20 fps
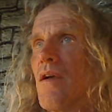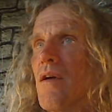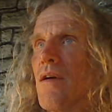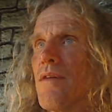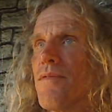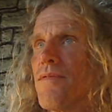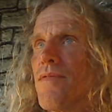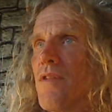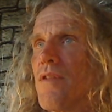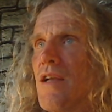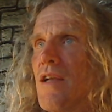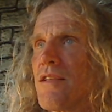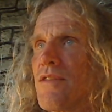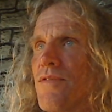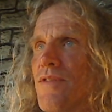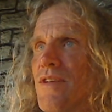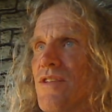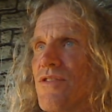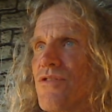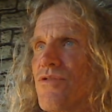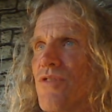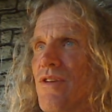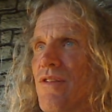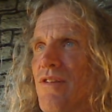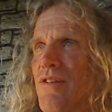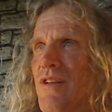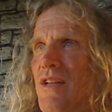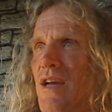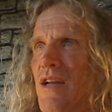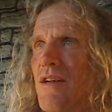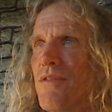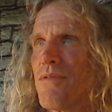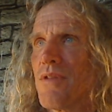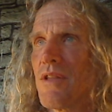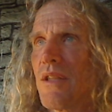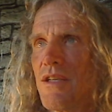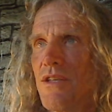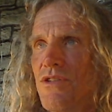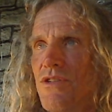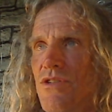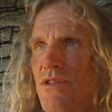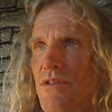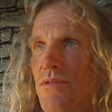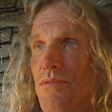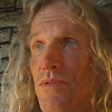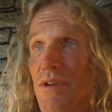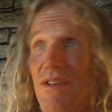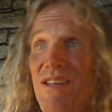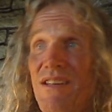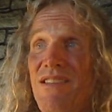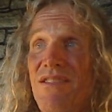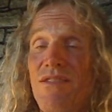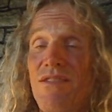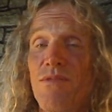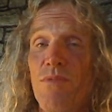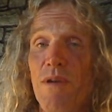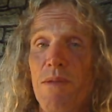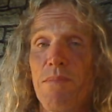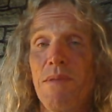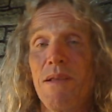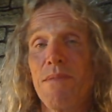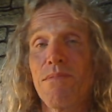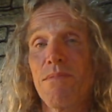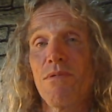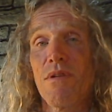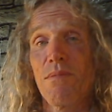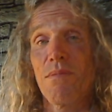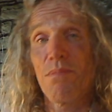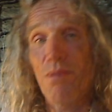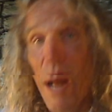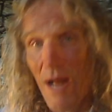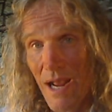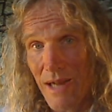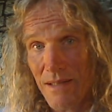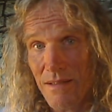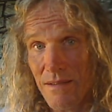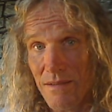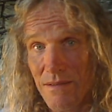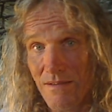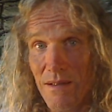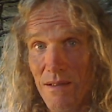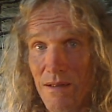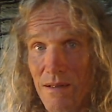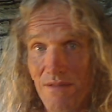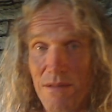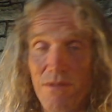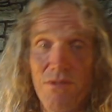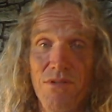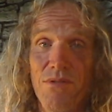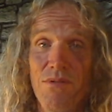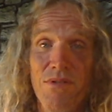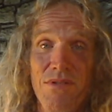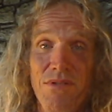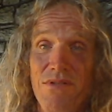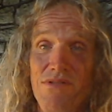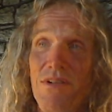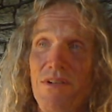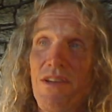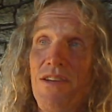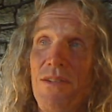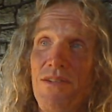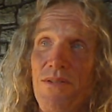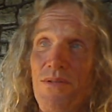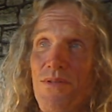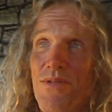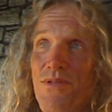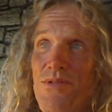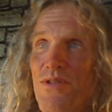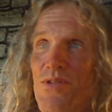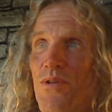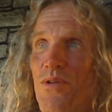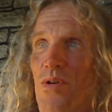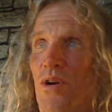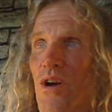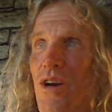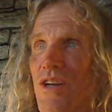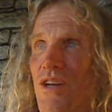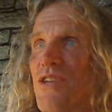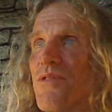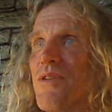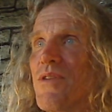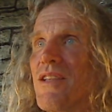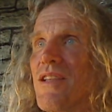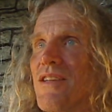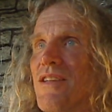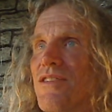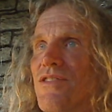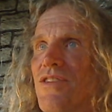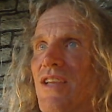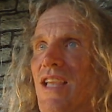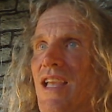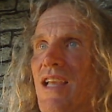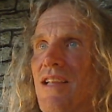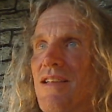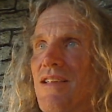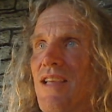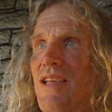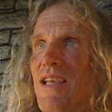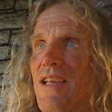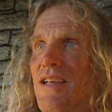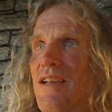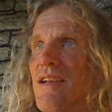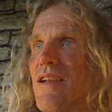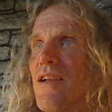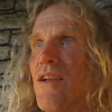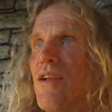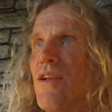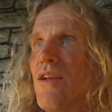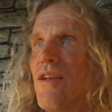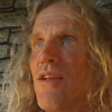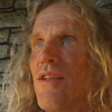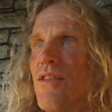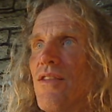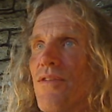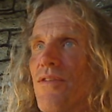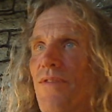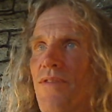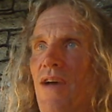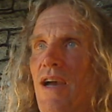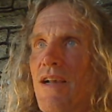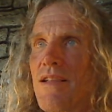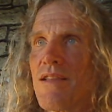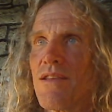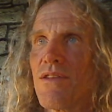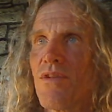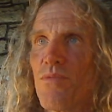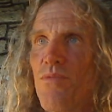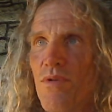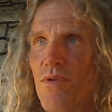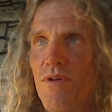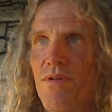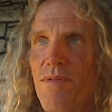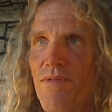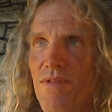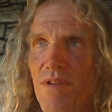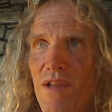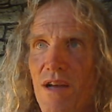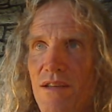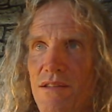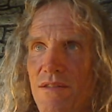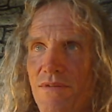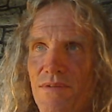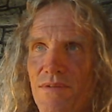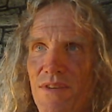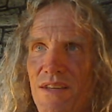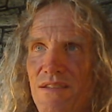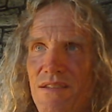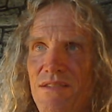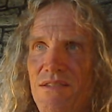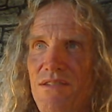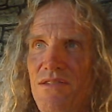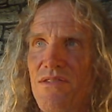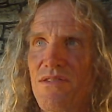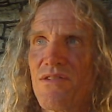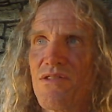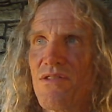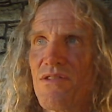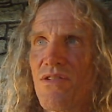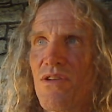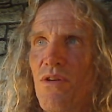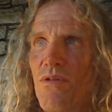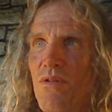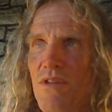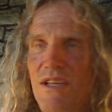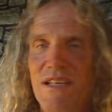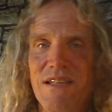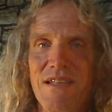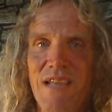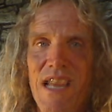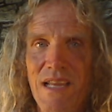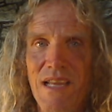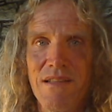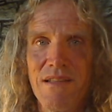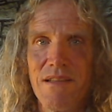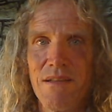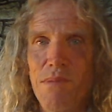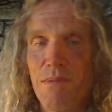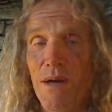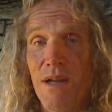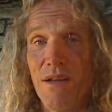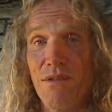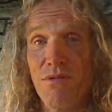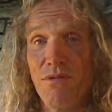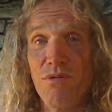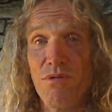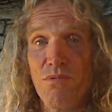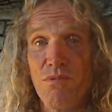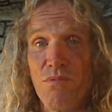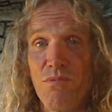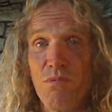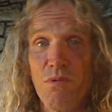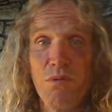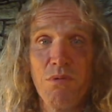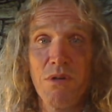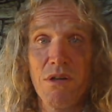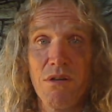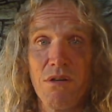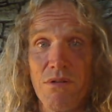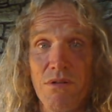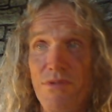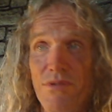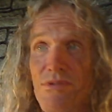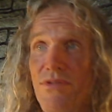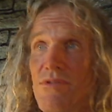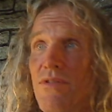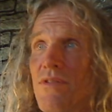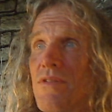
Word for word: Philosophy is strictly not a religion. Well, it is the way people are practicing it. So there's no arguing that you can't take the fact that the word philosophy is just totally tainted by you wooicles.